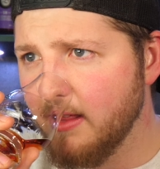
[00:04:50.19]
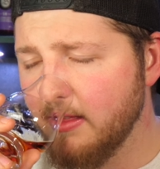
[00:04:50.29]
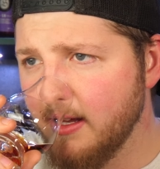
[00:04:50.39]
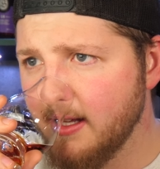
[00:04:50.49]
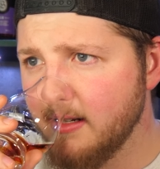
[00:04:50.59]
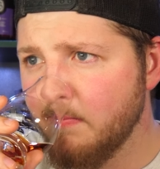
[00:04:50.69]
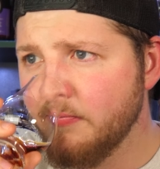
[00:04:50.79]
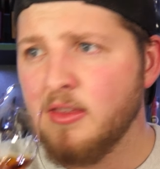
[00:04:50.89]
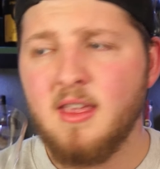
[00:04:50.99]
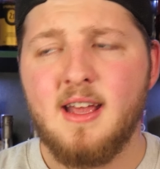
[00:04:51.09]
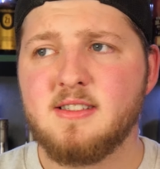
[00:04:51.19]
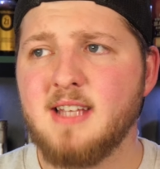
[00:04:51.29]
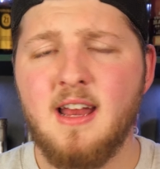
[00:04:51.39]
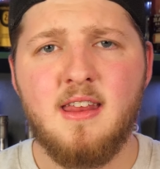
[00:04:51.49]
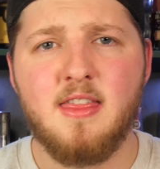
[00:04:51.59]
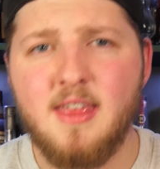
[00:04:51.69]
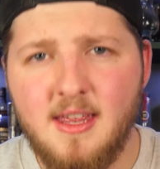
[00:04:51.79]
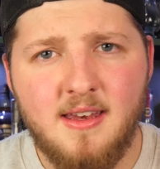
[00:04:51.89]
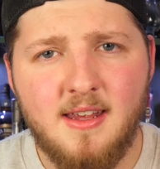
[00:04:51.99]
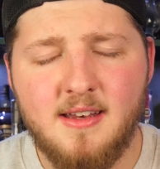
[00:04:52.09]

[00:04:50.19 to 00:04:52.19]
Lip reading: I think it's kind of thin.